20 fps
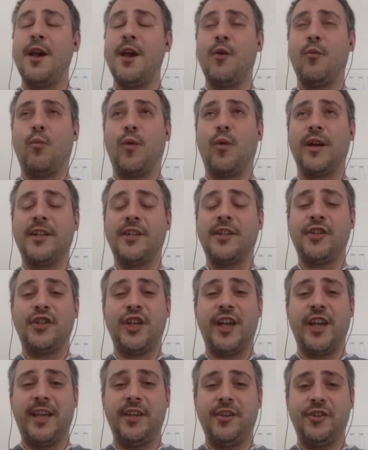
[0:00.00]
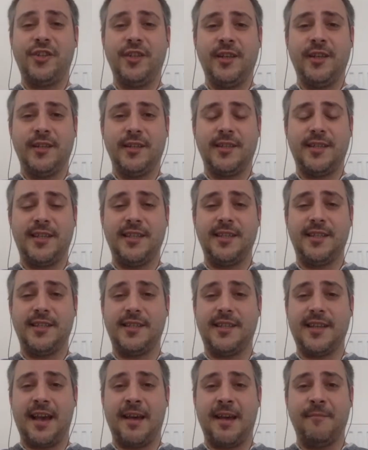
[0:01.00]
what changed since
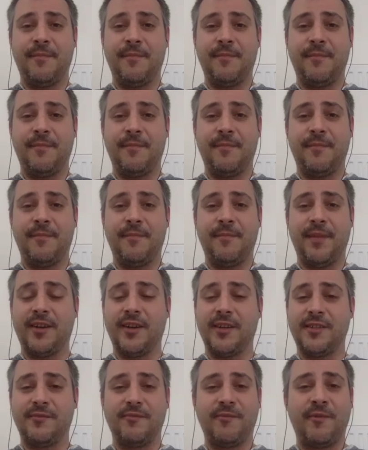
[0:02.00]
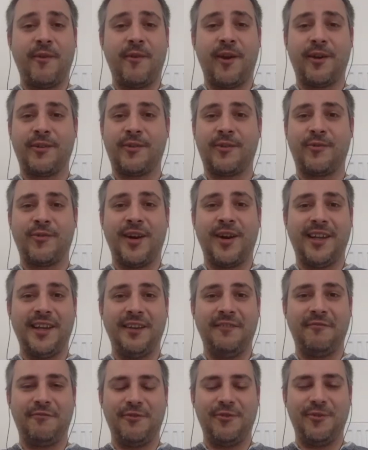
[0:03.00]
then, because we were
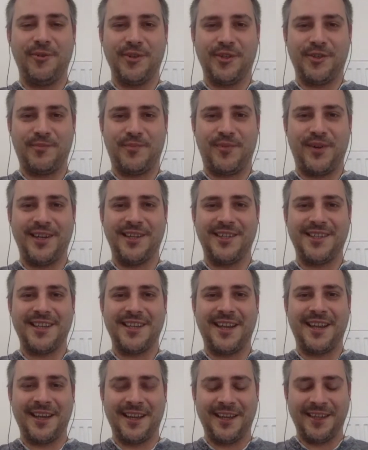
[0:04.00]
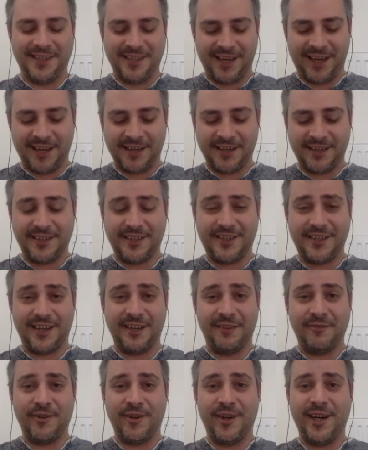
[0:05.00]
cranking through the sprints and
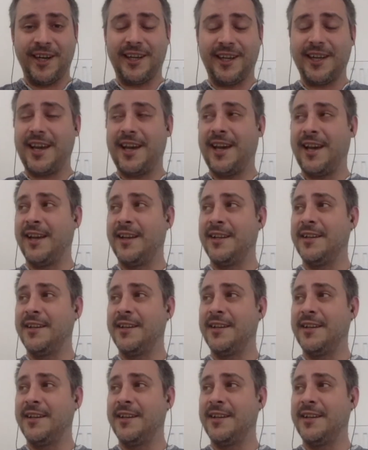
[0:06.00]
delivering, and